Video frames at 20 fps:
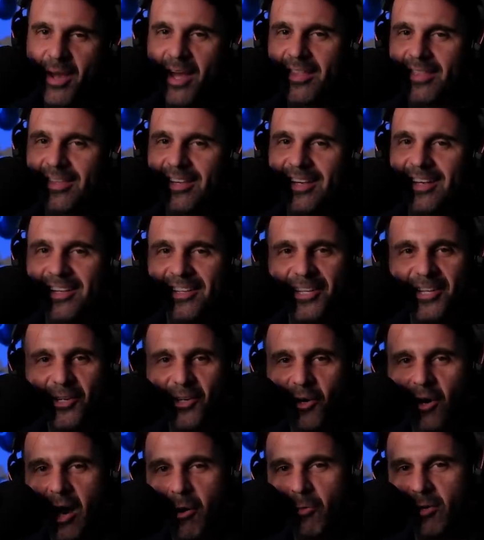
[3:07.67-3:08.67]
I think, you
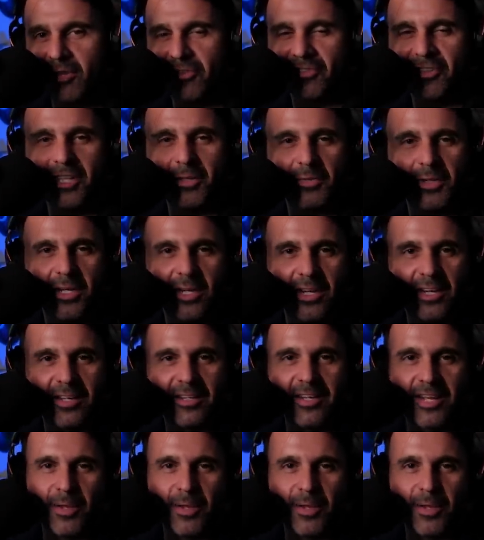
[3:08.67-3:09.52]
know, I want to see them again.